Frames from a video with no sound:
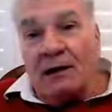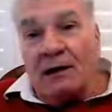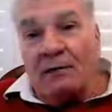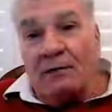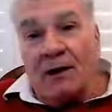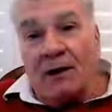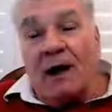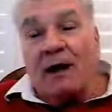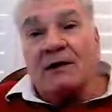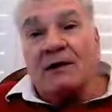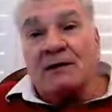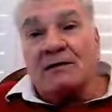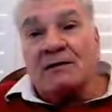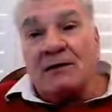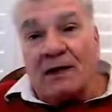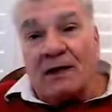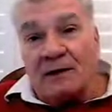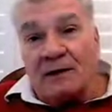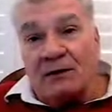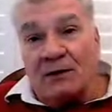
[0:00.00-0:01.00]
why this
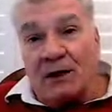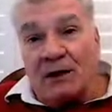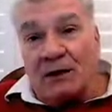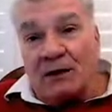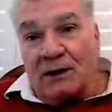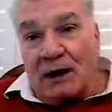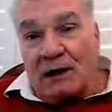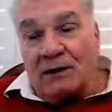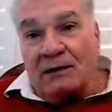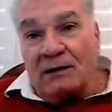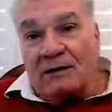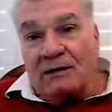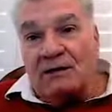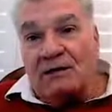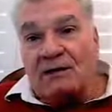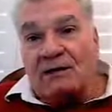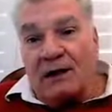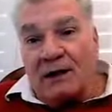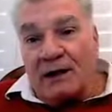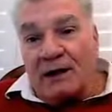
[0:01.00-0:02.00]
resonant inductance
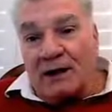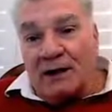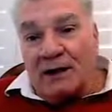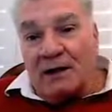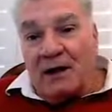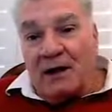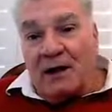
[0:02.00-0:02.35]
is little?